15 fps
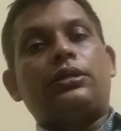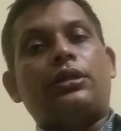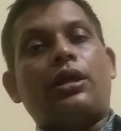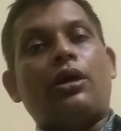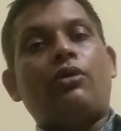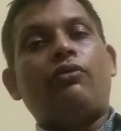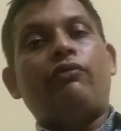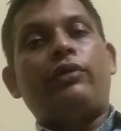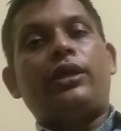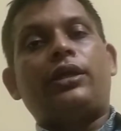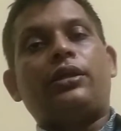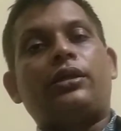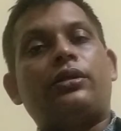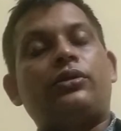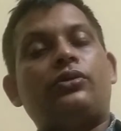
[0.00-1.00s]
now we
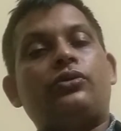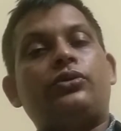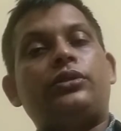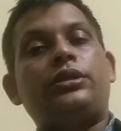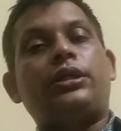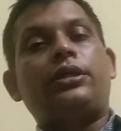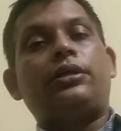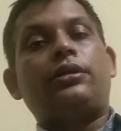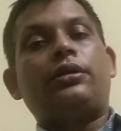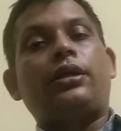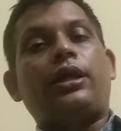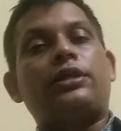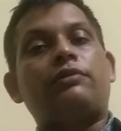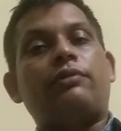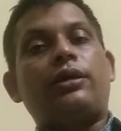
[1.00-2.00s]
can conclude that
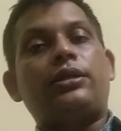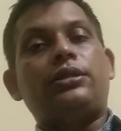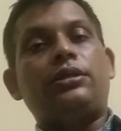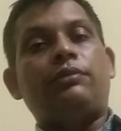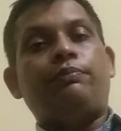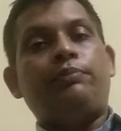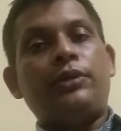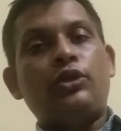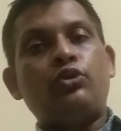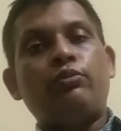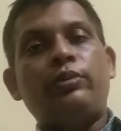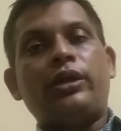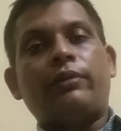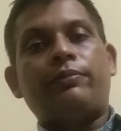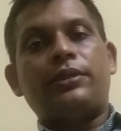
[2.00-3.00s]
as far as the
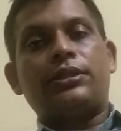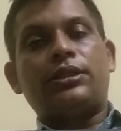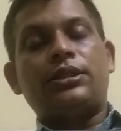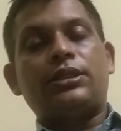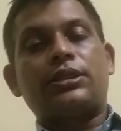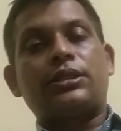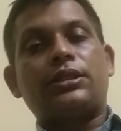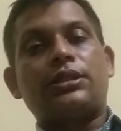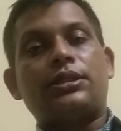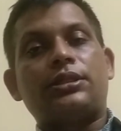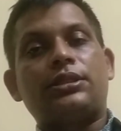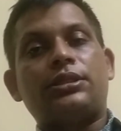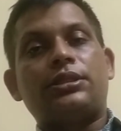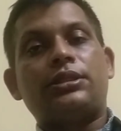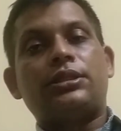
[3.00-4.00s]
P2P operation is
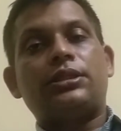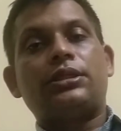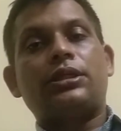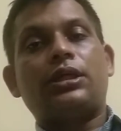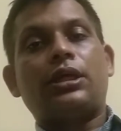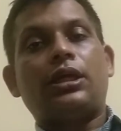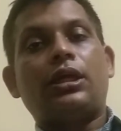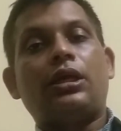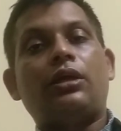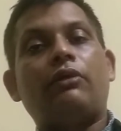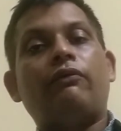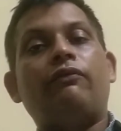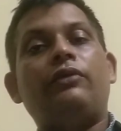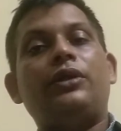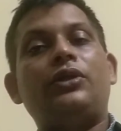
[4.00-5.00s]
concerned,
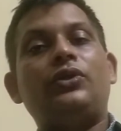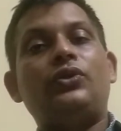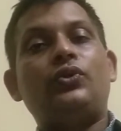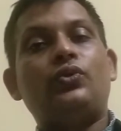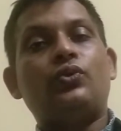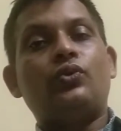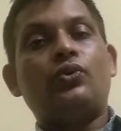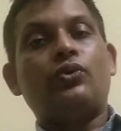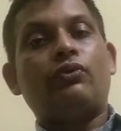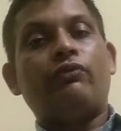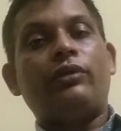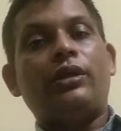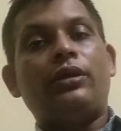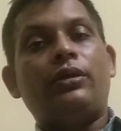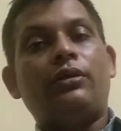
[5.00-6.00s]
we
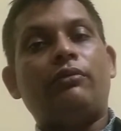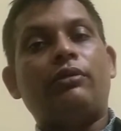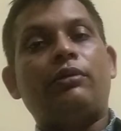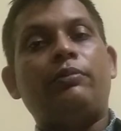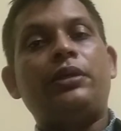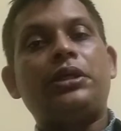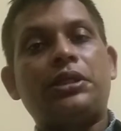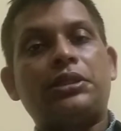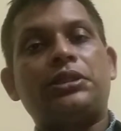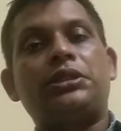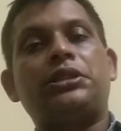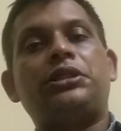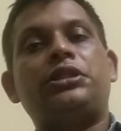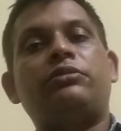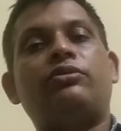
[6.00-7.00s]
will be
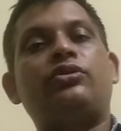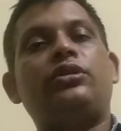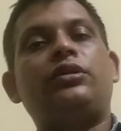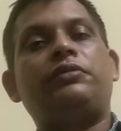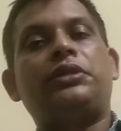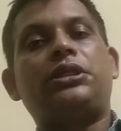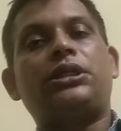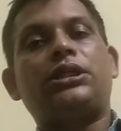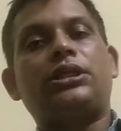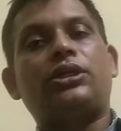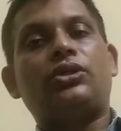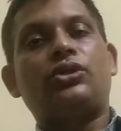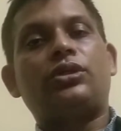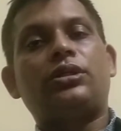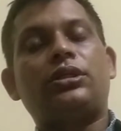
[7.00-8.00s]
concerned about the inventory
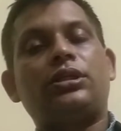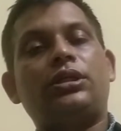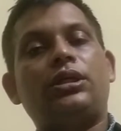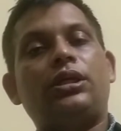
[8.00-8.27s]
cost.